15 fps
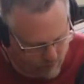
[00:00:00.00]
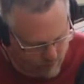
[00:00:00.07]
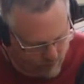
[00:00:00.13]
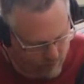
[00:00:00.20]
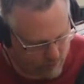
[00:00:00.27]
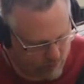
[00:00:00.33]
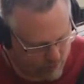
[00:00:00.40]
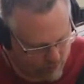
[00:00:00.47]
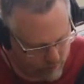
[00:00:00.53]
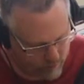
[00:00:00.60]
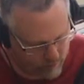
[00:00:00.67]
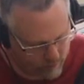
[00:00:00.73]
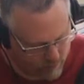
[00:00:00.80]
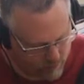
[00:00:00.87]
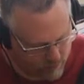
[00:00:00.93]
So
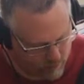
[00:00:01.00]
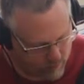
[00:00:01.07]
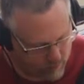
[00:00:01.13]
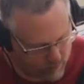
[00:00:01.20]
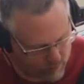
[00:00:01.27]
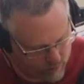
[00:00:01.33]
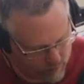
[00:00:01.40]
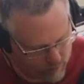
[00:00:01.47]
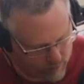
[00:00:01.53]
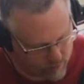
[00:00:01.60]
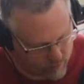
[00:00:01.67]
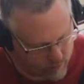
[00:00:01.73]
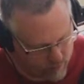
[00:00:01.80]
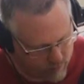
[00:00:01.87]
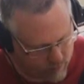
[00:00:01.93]

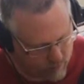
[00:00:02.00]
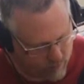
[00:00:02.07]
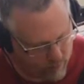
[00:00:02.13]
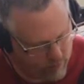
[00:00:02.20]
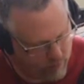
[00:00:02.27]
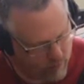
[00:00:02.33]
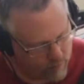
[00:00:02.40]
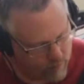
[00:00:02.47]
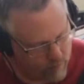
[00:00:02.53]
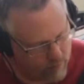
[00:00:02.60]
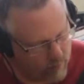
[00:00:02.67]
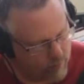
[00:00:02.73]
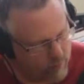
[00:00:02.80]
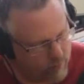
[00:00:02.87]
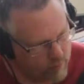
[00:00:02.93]
how would this
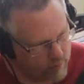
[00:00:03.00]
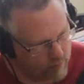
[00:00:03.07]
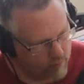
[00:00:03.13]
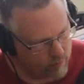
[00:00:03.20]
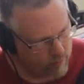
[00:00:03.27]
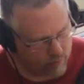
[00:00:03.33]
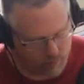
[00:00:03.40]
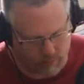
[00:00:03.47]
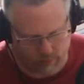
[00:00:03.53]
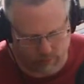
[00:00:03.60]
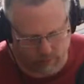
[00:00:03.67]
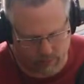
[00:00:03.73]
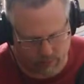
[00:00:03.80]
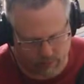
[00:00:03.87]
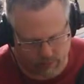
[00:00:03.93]
thing run an app?
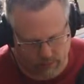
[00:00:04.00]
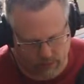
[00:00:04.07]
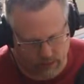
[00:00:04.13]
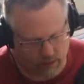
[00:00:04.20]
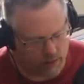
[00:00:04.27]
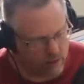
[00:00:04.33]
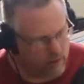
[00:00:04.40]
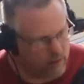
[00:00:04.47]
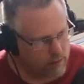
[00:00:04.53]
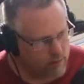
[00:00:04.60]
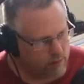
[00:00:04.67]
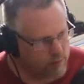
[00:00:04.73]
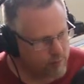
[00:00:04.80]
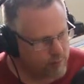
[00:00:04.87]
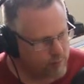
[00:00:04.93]
I'm sure it doesn't look the
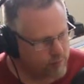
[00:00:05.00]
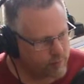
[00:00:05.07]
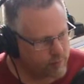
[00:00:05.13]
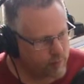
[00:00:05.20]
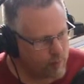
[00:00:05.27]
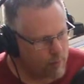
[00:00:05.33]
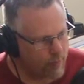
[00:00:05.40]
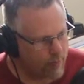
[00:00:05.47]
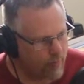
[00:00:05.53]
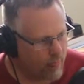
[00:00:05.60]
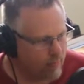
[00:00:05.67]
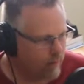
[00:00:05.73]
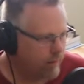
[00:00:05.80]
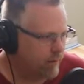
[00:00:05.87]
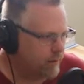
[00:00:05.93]
same. Or
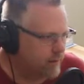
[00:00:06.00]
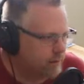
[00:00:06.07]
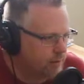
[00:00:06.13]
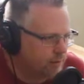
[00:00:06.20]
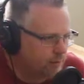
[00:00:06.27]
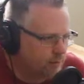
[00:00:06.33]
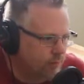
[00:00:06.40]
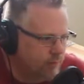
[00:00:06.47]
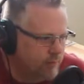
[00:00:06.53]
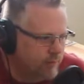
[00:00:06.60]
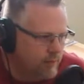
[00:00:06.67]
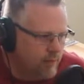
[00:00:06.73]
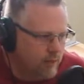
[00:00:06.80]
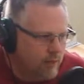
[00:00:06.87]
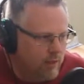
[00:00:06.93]
what is an app
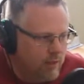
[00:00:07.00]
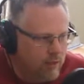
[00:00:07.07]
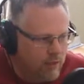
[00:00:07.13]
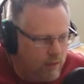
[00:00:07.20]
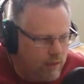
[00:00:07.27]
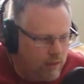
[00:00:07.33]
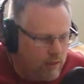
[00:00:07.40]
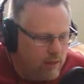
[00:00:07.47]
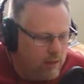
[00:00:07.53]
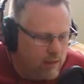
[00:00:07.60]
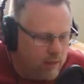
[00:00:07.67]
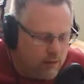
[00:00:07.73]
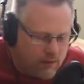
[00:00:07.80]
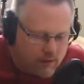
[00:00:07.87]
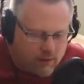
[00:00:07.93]
in this
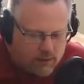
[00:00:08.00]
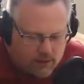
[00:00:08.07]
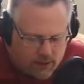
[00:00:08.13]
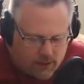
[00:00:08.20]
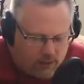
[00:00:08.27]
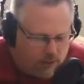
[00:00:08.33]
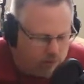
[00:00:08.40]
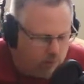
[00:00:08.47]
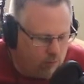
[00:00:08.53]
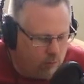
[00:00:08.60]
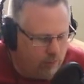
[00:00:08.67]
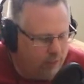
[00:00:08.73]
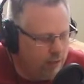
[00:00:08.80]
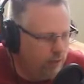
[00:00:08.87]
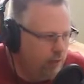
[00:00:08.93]
language? See,
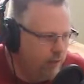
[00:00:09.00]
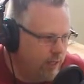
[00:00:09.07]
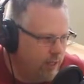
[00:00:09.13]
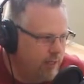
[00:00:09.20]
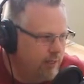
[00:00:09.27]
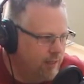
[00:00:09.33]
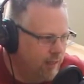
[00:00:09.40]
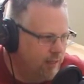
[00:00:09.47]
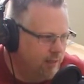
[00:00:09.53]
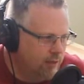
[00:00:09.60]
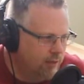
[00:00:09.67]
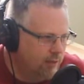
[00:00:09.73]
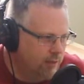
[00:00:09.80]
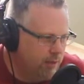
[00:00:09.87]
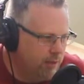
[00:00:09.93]
we created that
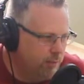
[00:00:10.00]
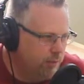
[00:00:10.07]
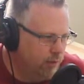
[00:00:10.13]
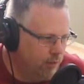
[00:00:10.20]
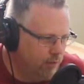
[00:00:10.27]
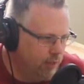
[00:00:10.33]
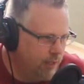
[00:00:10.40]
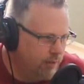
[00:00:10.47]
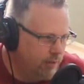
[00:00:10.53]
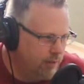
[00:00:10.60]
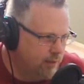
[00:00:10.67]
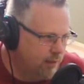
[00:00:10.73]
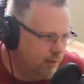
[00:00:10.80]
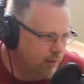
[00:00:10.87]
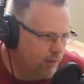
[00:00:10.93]
term. Us
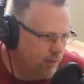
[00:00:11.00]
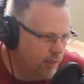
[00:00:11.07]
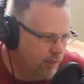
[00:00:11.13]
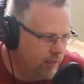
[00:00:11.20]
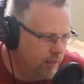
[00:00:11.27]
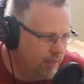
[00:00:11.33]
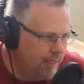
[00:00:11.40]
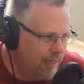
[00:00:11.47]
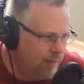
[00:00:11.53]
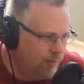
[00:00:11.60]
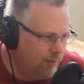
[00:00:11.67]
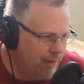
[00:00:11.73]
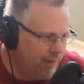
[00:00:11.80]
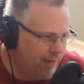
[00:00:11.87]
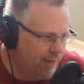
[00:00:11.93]
programmers created that
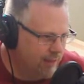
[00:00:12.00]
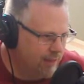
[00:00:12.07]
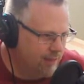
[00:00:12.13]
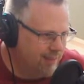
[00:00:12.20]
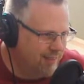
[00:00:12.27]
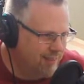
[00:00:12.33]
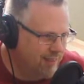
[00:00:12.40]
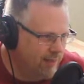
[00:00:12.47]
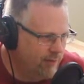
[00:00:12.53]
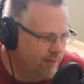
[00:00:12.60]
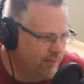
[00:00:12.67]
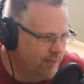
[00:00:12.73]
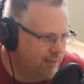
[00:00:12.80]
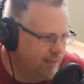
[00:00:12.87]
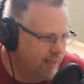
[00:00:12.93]
back in the
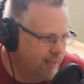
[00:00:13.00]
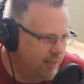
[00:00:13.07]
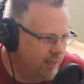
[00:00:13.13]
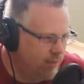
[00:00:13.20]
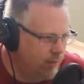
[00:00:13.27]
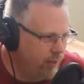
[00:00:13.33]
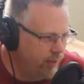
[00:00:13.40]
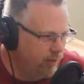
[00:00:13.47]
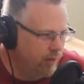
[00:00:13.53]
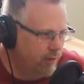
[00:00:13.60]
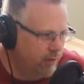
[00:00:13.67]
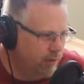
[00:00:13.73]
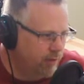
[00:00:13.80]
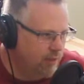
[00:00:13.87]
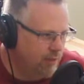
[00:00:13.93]
70s and 80s. We were
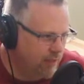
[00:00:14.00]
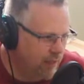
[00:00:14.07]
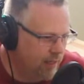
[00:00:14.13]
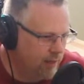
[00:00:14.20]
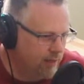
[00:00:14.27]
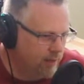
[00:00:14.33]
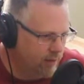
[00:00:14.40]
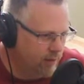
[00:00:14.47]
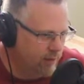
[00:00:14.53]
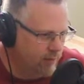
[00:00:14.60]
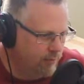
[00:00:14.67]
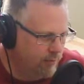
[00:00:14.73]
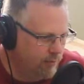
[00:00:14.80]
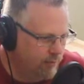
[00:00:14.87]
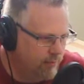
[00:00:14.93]
using that
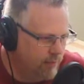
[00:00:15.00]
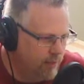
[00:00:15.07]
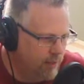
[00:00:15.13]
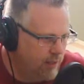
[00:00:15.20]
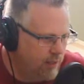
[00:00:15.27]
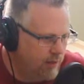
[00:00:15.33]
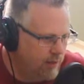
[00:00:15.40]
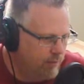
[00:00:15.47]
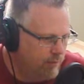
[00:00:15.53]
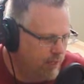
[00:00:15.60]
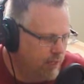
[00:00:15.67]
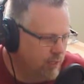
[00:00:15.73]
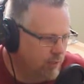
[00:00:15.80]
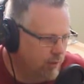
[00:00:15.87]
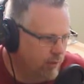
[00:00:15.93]
term
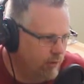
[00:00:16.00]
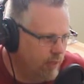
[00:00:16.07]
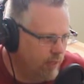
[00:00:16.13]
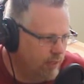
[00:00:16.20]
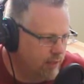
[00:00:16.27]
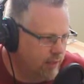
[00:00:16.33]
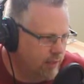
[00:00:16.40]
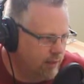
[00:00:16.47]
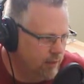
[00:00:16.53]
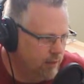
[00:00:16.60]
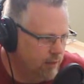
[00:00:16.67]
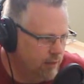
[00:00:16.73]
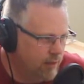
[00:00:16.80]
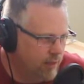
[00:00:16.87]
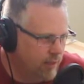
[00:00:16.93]
because we were lazy.
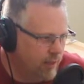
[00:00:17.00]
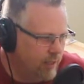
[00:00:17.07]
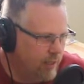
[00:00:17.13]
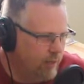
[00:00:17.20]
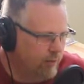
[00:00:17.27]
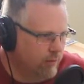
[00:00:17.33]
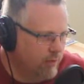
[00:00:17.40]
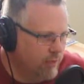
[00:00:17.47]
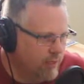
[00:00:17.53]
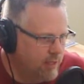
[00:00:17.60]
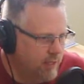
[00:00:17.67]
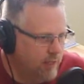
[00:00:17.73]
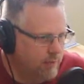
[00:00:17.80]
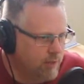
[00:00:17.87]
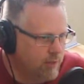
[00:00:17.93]
It really
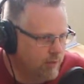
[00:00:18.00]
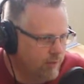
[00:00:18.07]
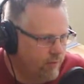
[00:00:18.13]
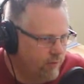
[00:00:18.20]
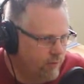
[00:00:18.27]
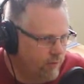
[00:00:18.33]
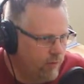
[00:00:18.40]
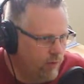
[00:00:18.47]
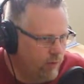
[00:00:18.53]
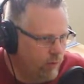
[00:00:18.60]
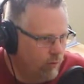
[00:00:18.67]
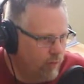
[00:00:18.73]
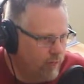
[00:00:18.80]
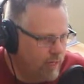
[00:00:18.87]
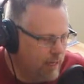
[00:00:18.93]
stands for the
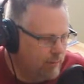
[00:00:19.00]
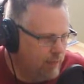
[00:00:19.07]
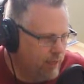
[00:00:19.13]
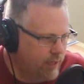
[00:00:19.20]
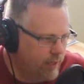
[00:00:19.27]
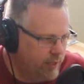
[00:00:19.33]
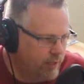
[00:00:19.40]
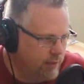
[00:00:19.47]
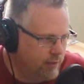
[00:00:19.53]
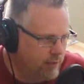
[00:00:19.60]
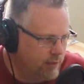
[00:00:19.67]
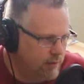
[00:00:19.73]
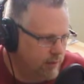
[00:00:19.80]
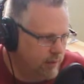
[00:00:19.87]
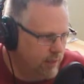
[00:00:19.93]
word application.
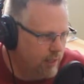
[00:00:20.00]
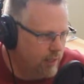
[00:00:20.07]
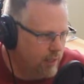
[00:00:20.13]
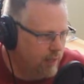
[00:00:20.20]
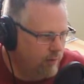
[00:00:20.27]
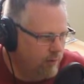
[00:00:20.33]
And